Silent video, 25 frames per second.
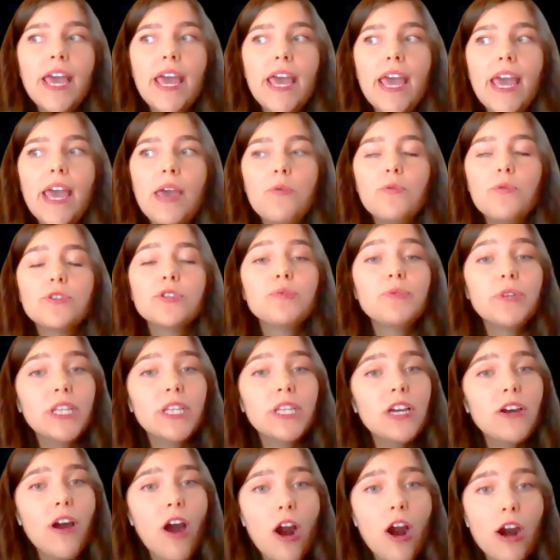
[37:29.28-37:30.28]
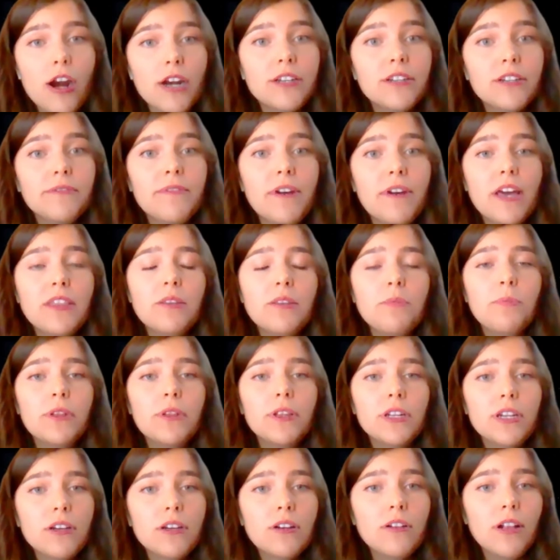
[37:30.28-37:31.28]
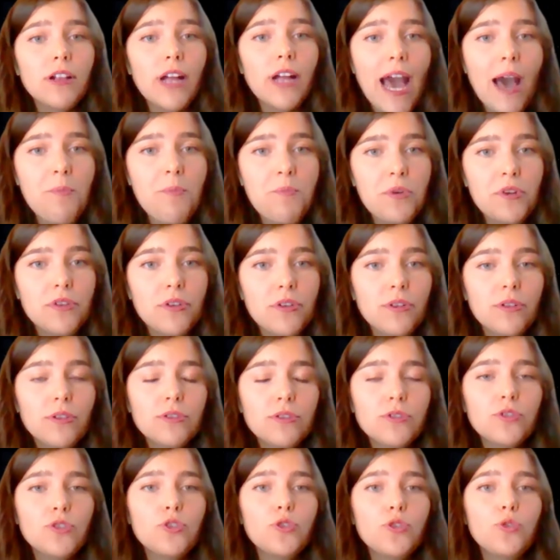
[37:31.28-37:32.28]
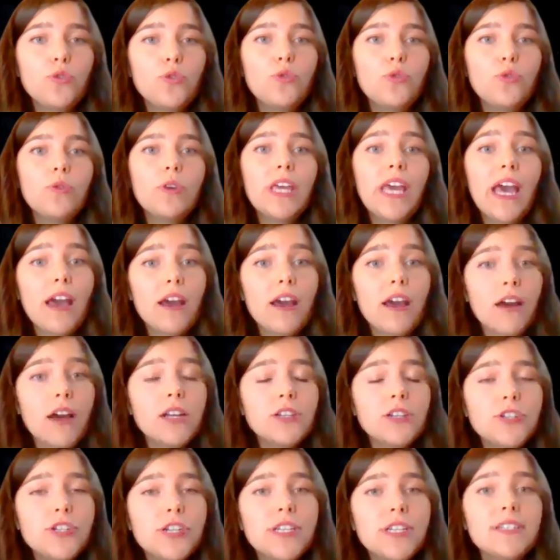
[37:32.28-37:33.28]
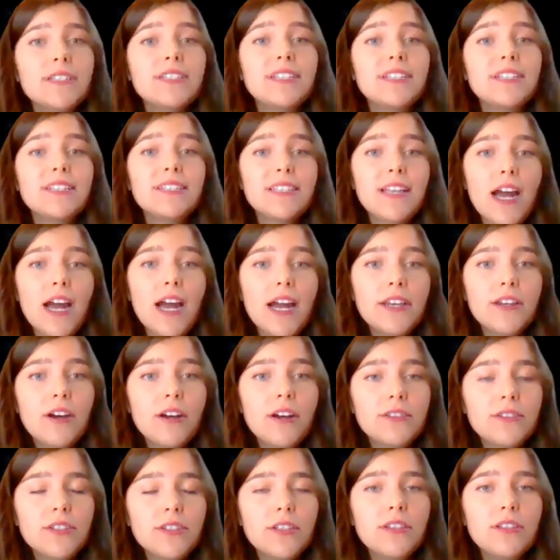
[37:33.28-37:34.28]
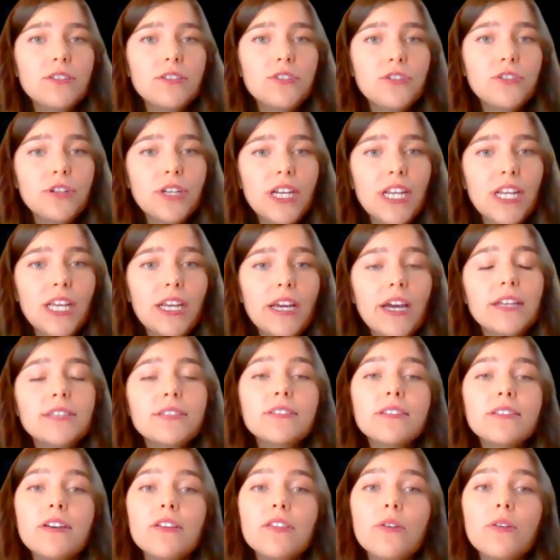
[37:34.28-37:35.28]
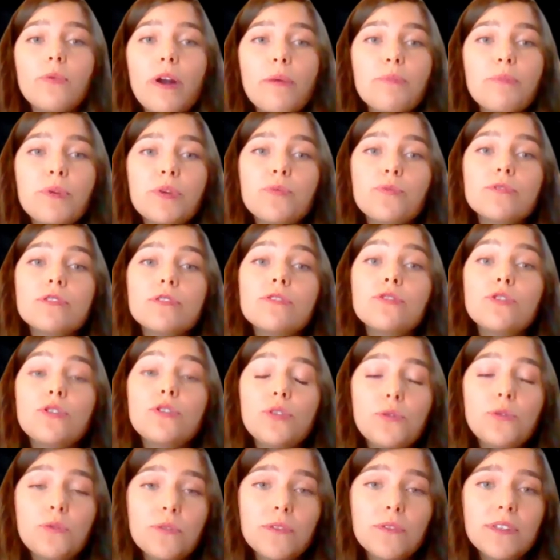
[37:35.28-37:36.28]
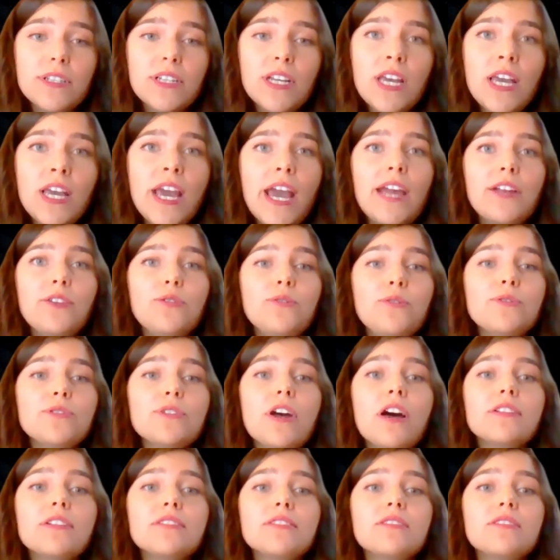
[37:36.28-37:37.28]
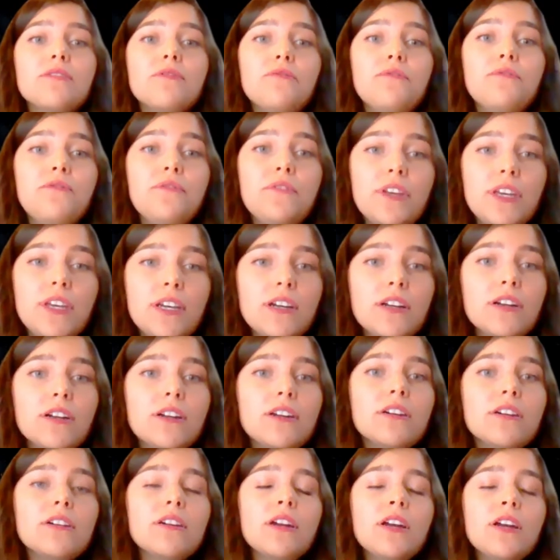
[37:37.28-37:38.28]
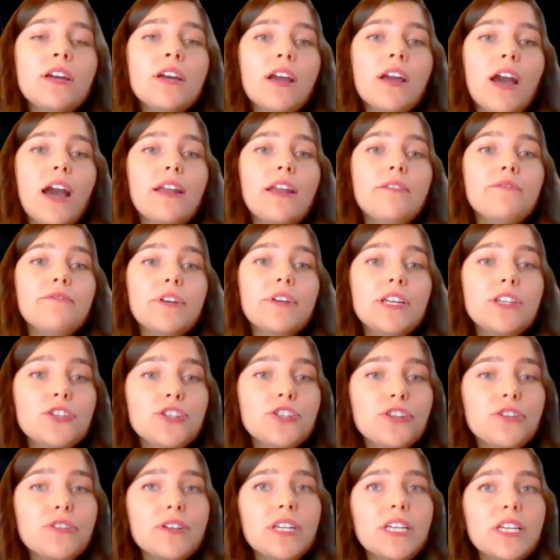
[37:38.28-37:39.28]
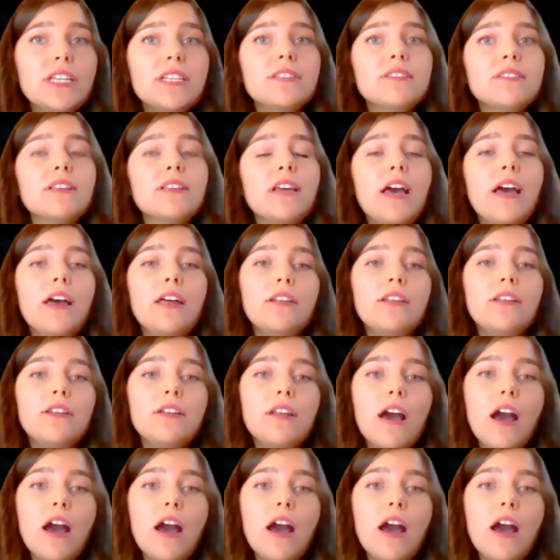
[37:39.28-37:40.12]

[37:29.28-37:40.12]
it was really hard to find the political capital to get countries to sign on to the treaty until the weapon was used. And you saw severe kind of injuries and